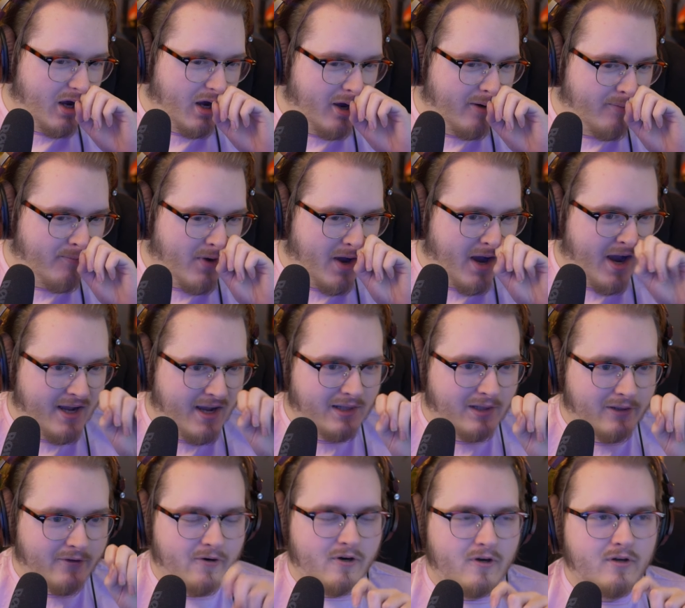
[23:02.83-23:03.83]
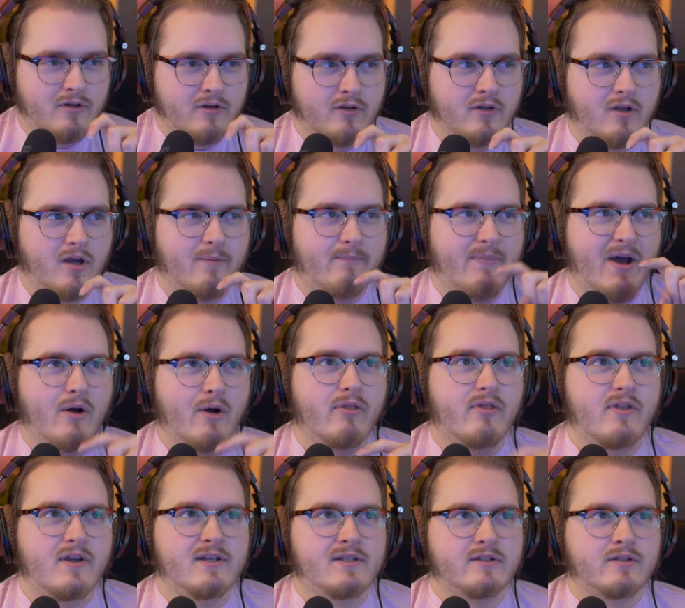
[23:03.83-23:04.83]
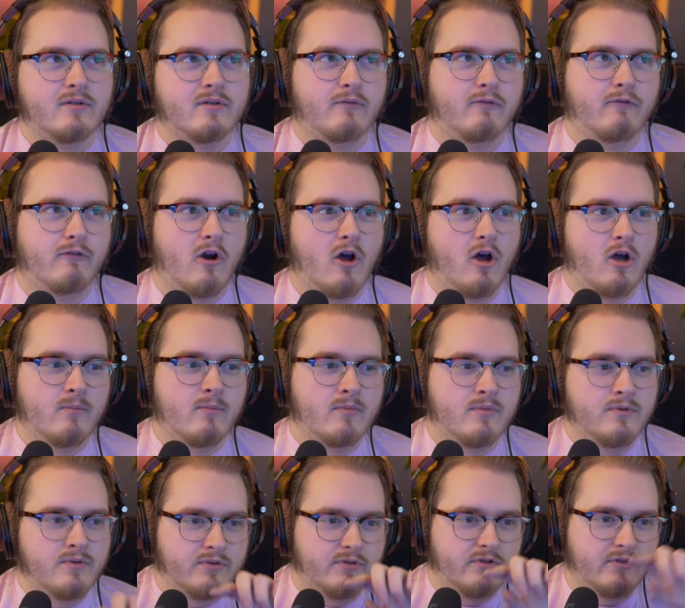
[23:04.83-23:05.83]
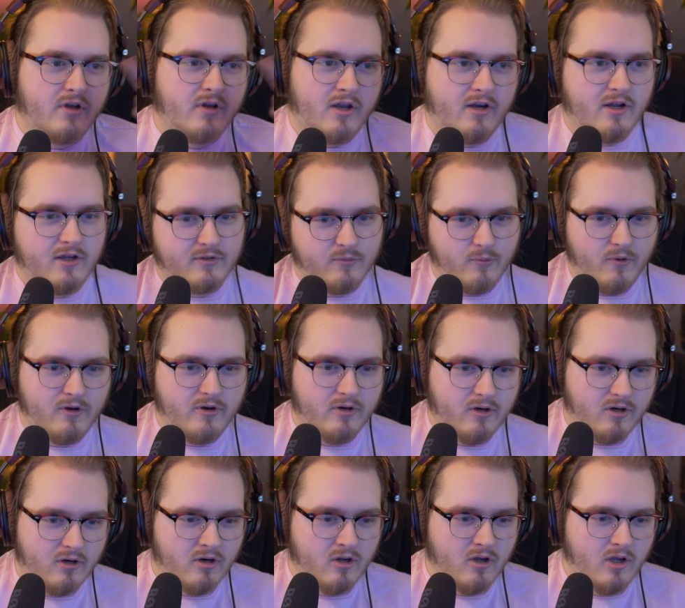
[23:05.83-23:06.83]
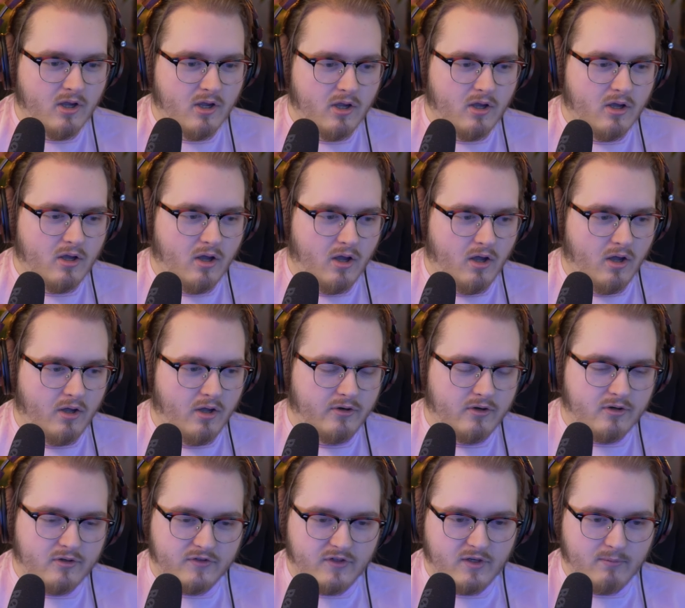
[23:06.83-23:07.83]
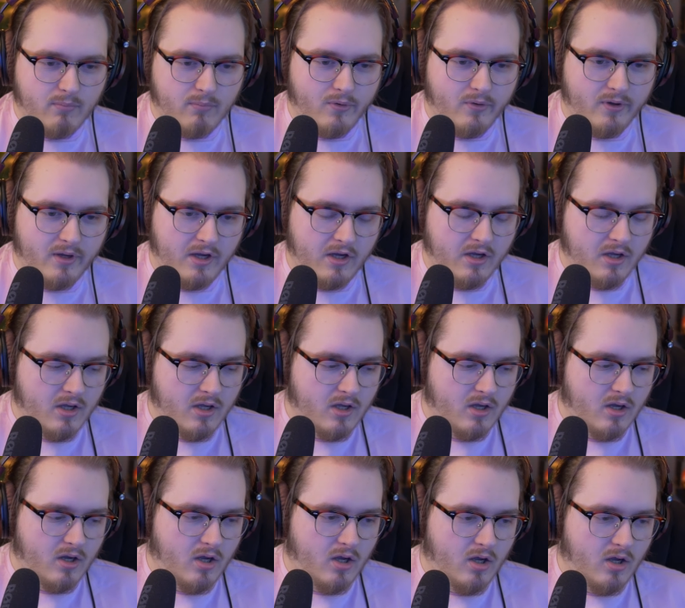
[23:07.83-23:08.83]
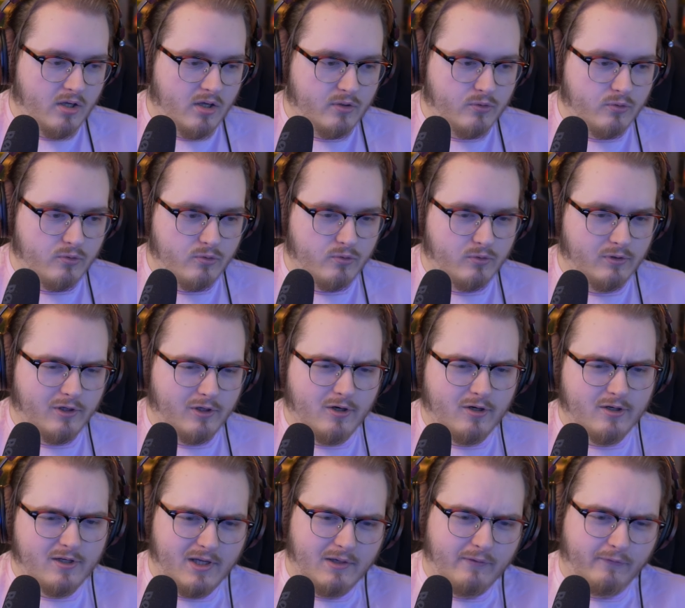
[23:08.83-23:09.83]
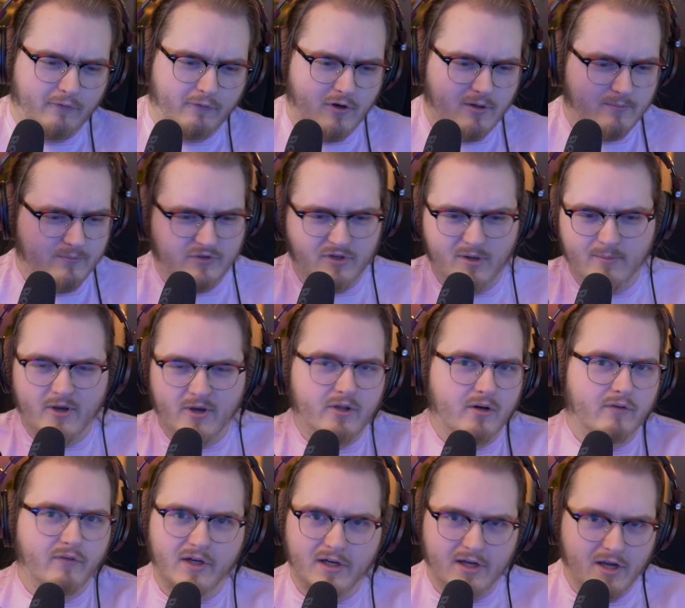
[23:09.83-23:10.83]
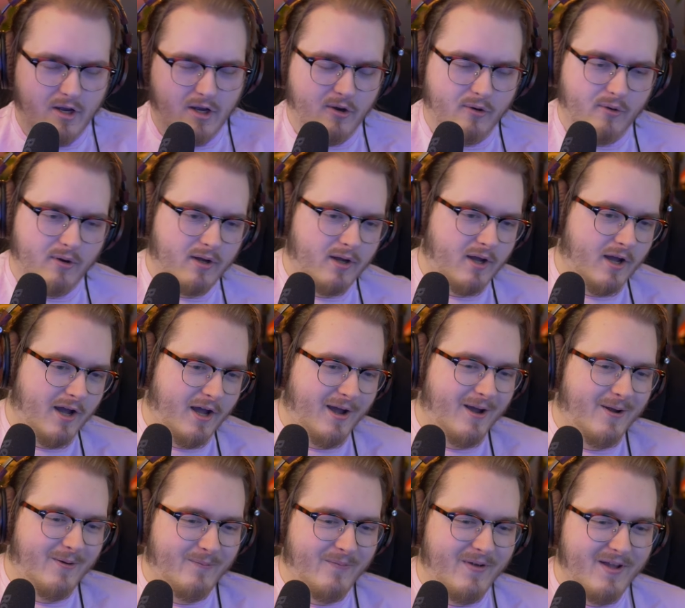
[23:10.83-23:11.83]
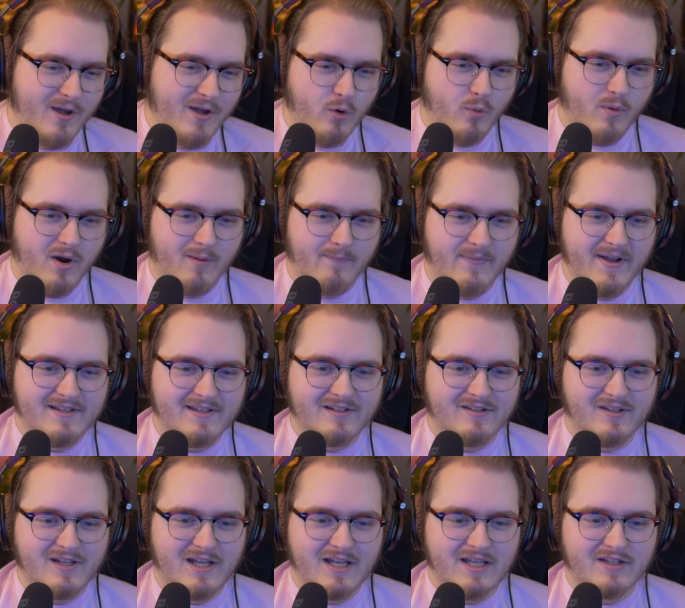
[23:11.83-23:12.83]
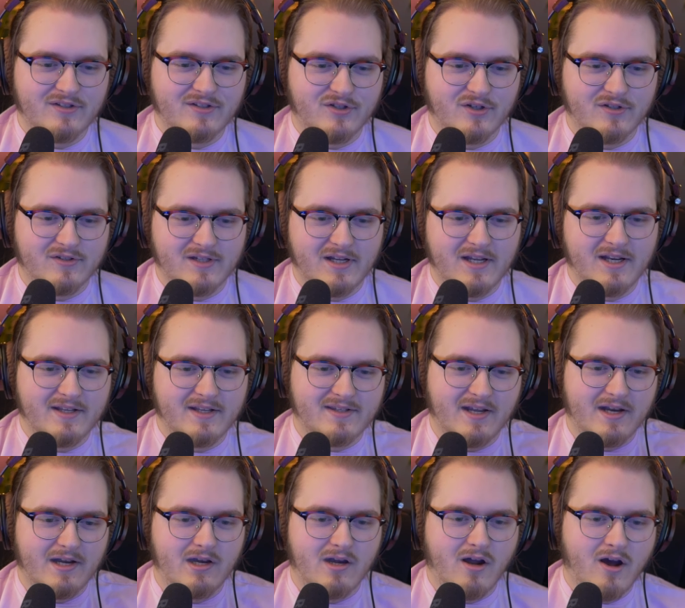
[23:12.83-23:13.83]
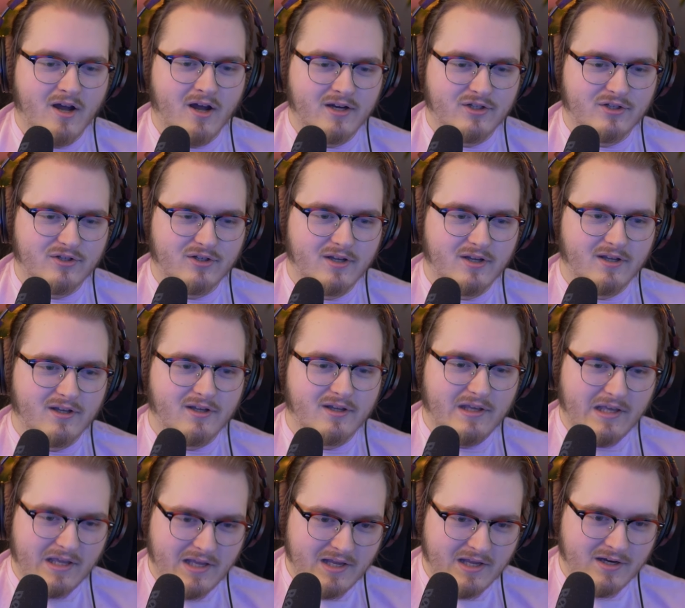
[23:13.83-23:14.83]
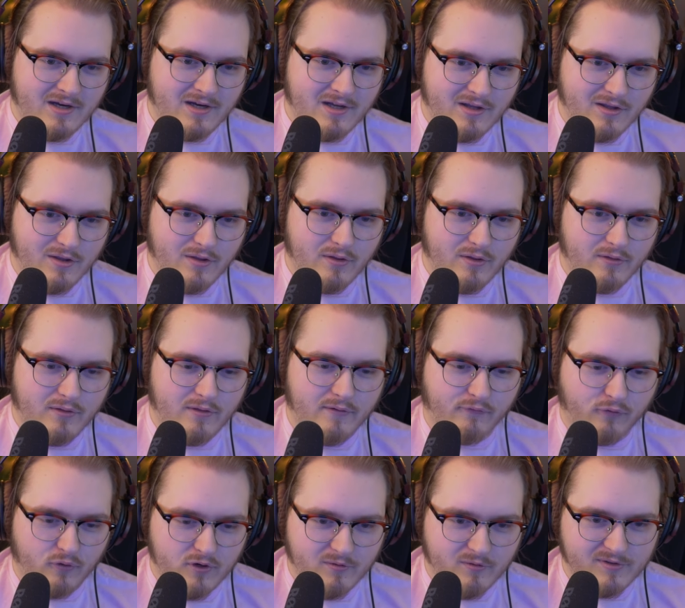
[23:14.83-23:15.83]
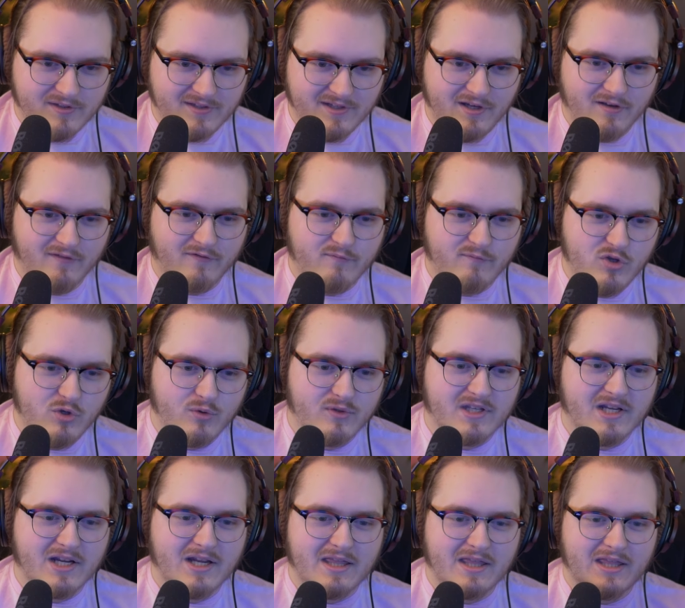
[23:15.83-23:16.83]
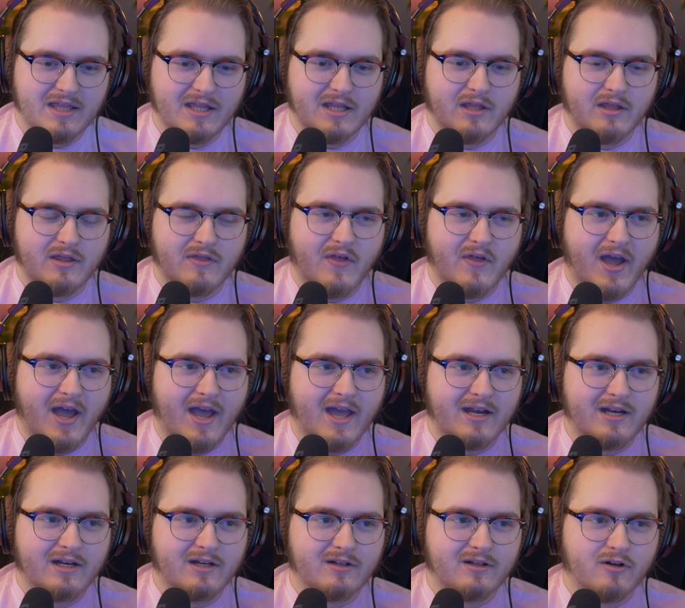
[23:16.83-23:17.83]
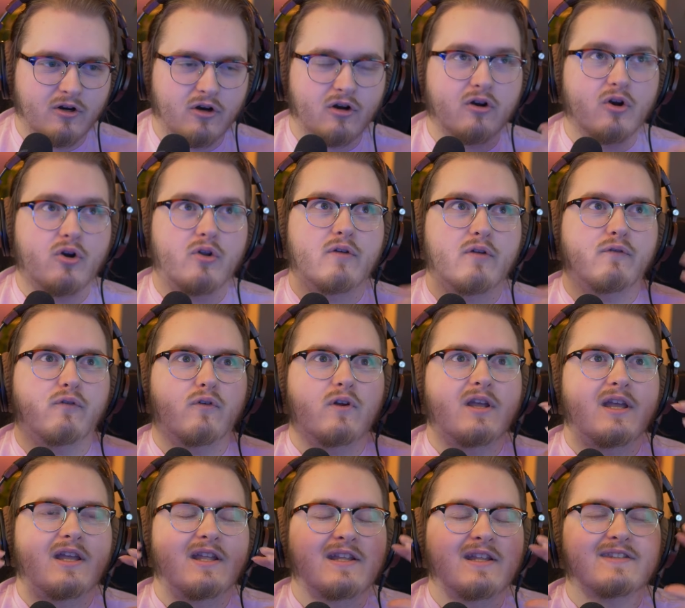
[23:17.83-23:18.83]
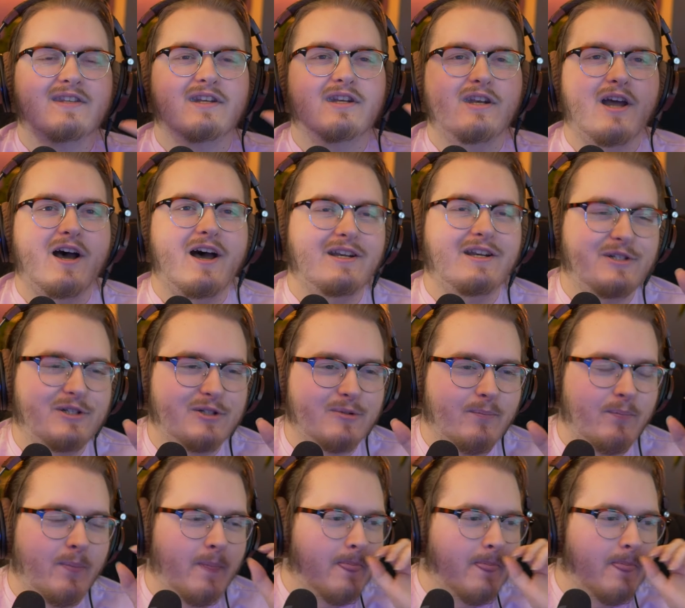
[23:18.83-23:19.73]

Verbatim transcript: Um, I learned about this from Scott Nicewander, uh, NerdSync Boy, uh, who learned it from some other video, um, where basically it's just, it is a notch in the frequency of music that, or, or the free, it's a notch